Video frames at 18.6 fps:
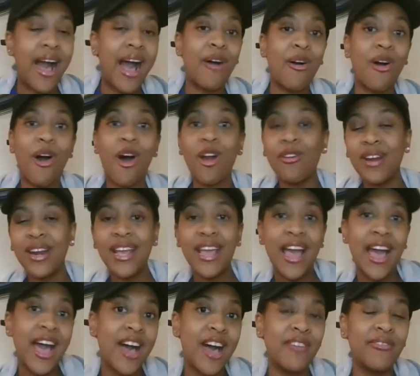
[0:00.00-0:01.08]
I'll already
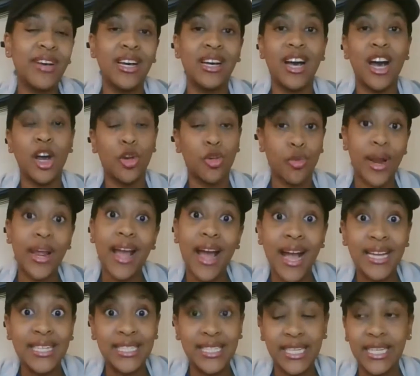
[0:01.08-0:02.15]
have a great
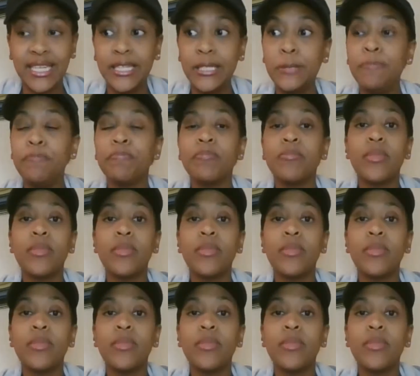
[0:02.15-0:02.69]
idea